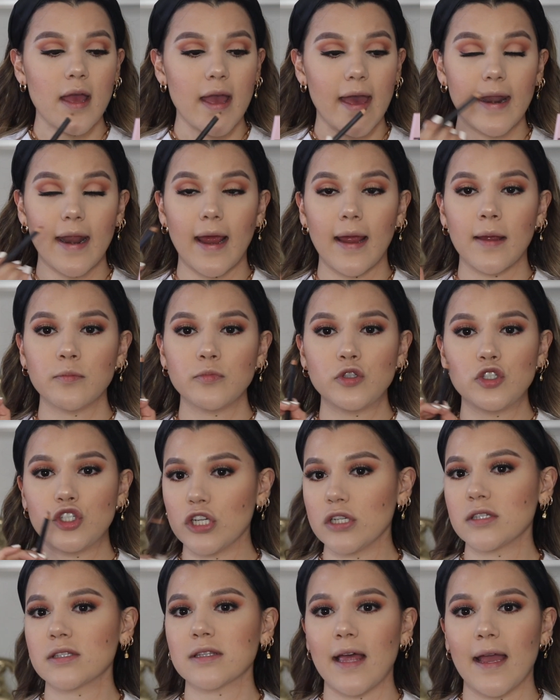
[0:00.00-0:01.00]
and I'm
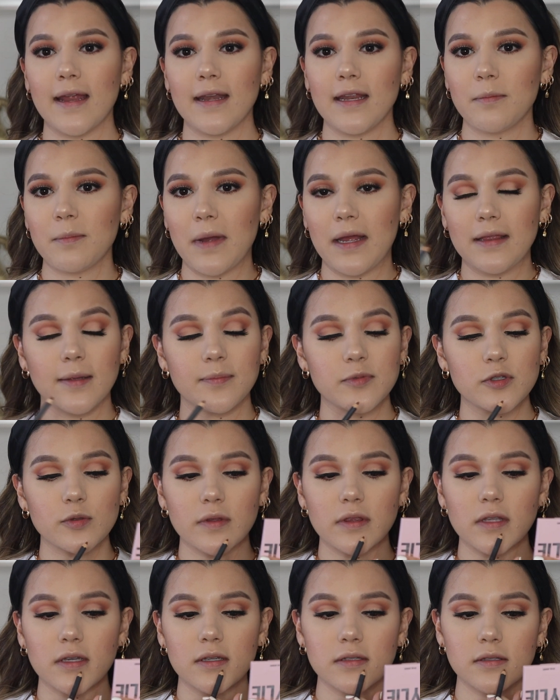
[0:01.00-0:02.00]
just lining my lips
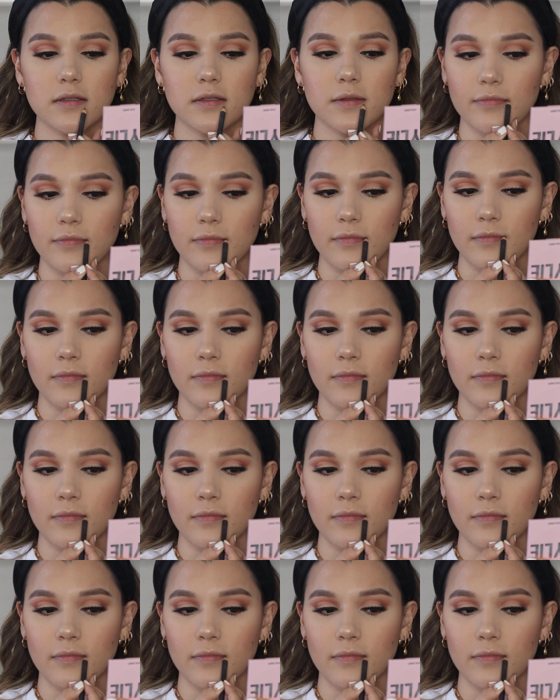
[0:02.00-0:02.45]
with this.